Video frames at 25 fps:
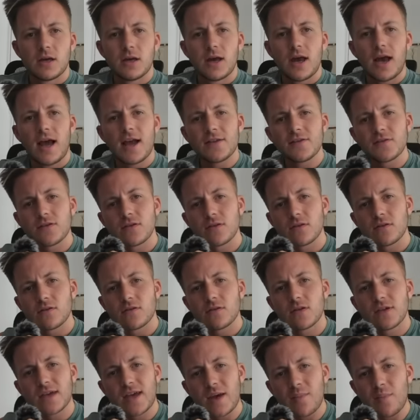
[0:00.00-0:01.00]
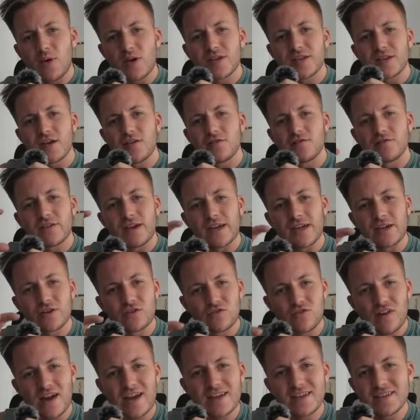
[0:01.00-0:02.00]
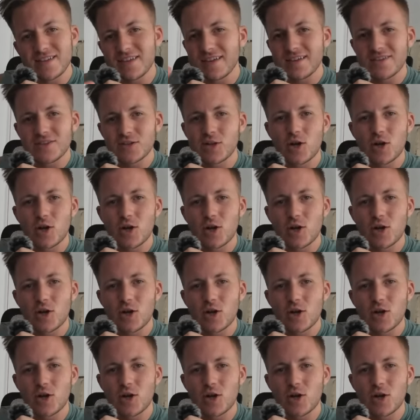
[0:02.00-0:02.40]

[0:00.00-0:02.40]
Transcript: And to get myself ingrained in the